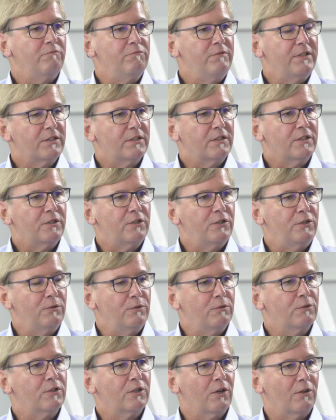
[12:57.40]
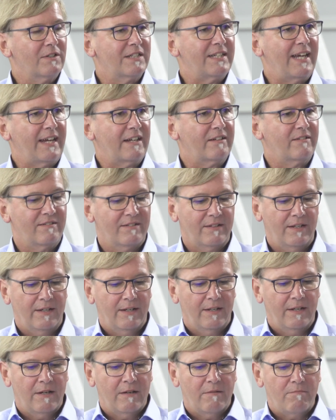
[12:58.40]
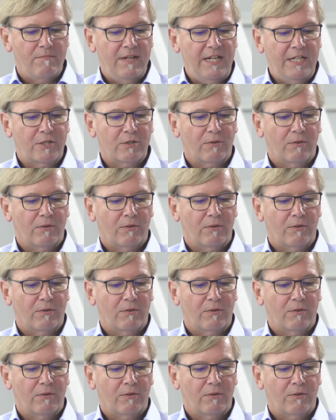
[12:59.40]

with two contacts, means